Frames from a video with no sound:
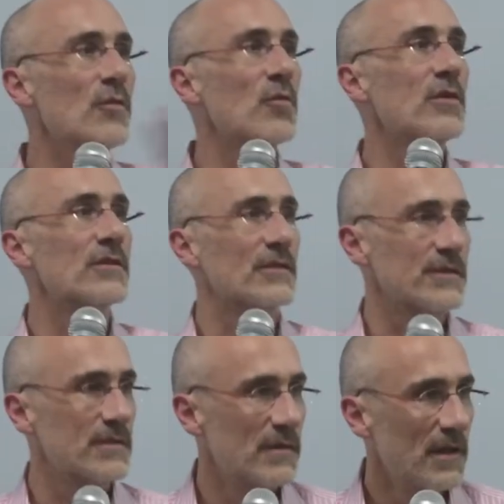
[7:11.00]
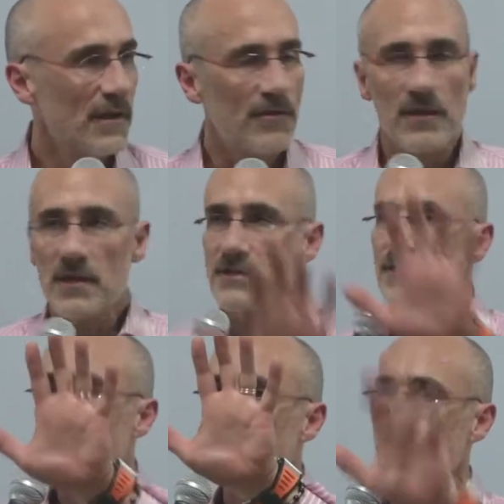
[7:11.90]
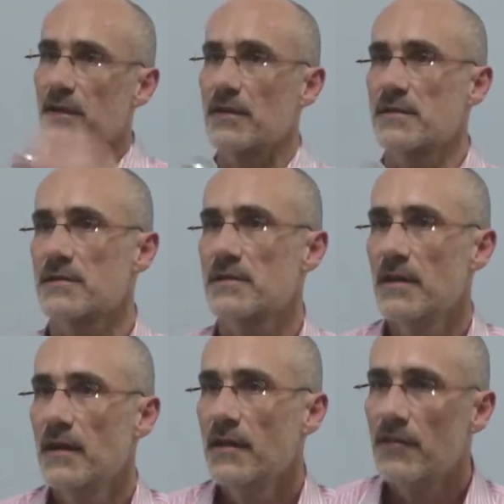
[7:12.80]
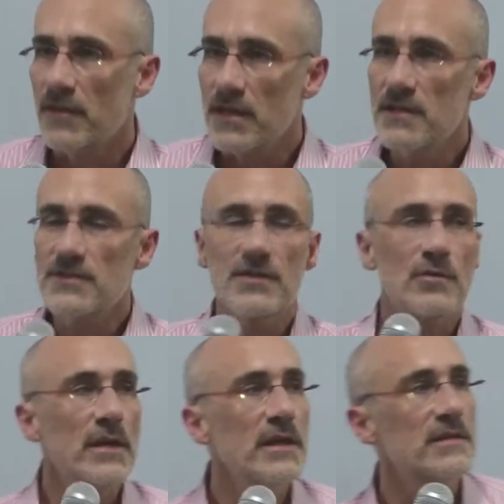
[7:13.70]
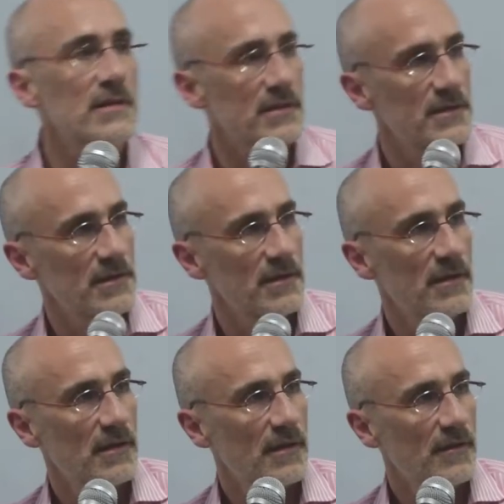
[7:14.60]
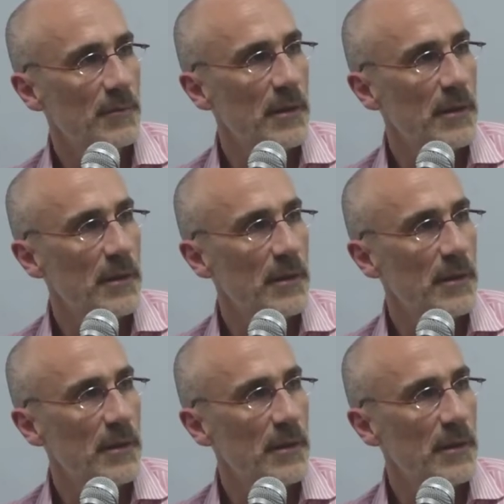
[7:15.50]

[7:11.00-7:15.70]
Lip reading: the world. These five things. These are the reasons that